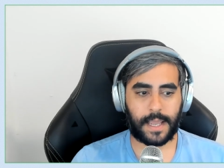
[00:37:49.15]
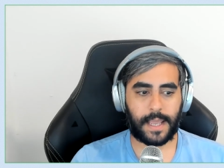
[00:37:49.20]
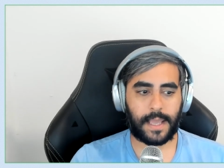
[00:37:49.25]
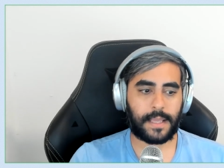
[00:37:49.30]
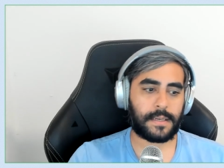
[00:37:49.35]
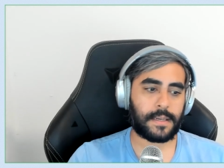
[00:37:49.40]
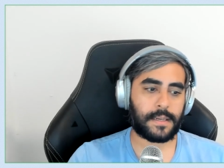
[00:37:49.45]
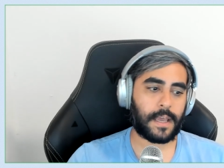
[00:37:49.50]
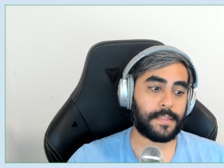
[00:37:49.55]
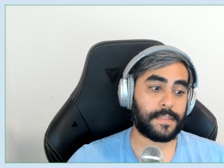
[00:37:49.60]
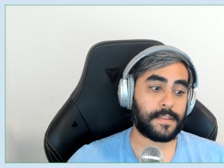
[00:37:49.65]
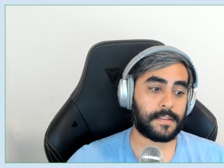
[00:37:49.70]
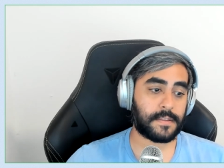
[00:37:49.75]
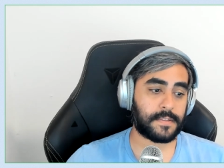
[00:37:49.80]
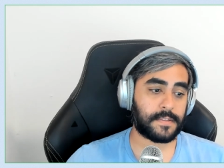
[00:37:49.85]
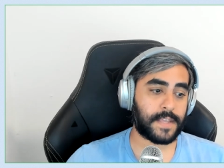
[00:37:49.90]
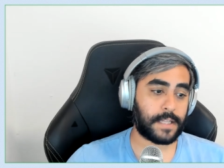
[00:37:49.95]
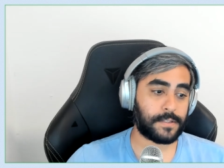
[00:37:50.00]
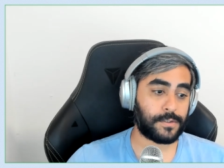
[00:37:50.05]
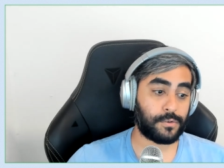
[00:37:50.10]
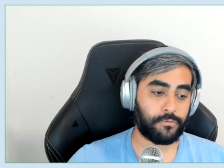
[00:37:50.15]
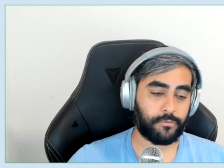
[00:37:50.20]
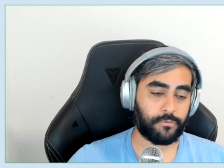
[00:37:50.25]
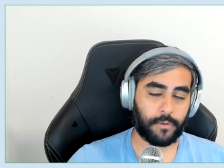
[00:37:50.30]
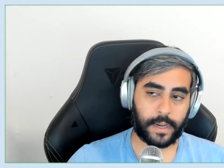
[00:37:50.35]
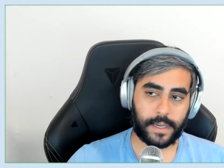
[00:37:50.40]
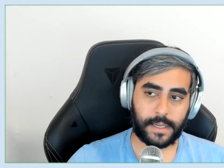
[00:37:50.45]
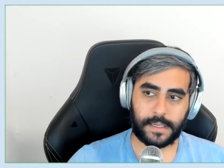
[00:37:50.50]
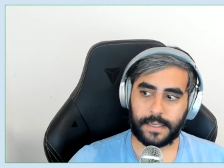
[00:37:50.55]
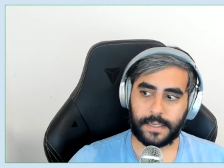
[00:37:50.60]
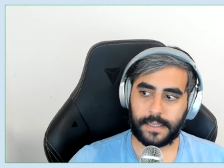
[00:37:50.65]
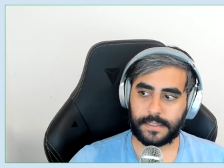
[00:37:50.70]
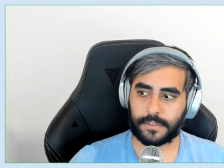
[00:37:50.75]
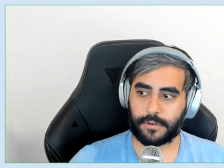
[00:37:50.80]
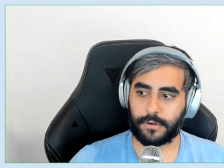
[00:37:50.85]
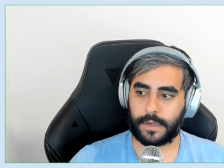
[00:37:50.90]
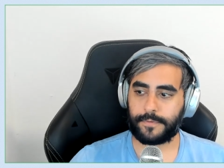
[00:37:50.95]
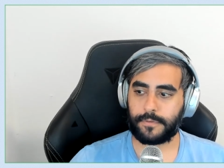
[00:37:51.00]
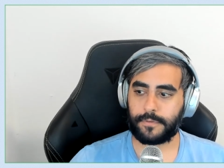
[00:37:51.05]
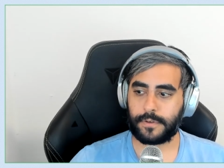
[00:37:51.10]
And I think that that's great. It's
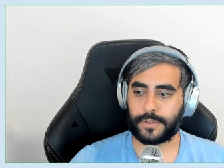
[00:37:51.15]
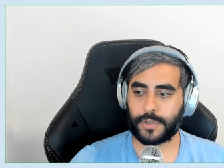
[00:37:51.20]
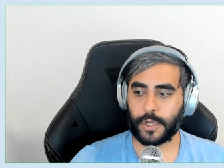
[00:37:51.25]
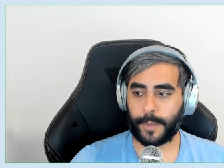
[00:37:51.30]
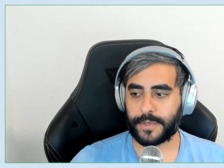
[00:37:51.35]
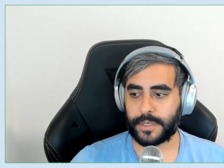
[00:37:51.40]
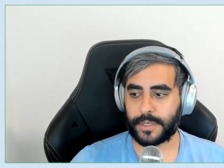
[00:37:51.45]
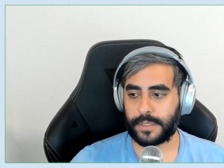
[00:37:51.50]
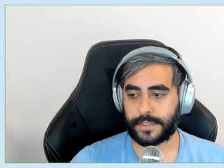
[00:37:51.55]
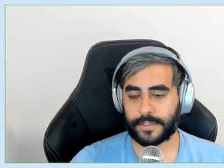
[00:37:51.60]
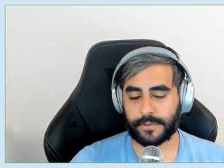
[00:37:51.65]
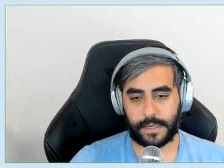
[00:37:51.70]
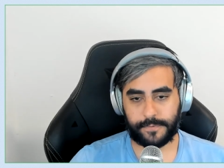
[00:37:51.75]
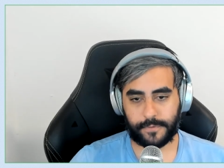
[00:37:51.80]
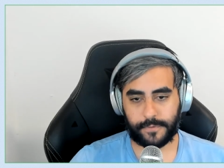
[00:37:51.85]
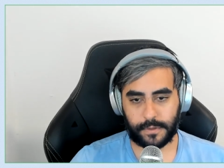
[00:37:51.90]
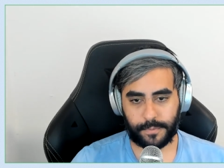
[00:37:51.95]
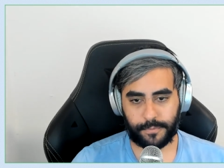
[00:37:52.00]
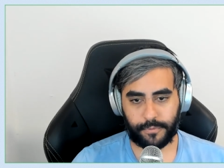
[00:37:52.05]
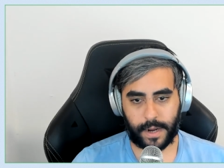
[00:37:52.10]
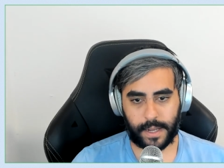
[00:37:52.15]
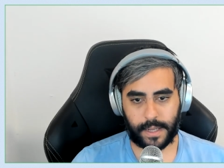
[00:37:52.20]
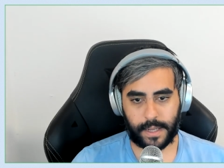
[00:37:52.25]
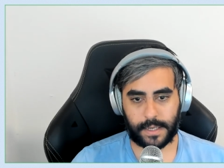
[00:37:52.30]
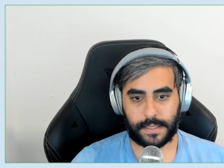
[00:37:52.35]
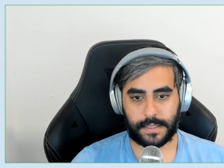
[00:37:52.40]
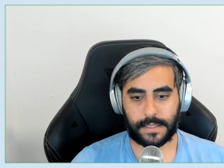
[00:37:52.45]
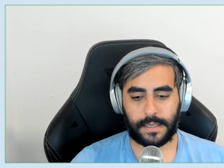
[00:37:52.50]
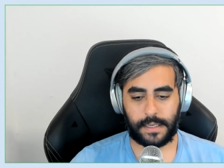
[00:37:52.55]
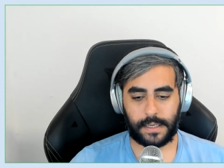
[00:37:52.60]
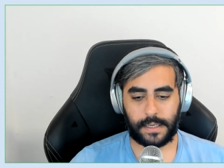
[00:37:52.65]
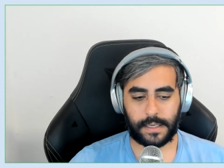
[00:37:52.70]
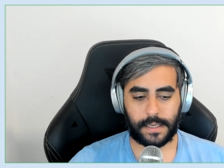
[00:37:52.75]
great for adoption. It's great for the brand.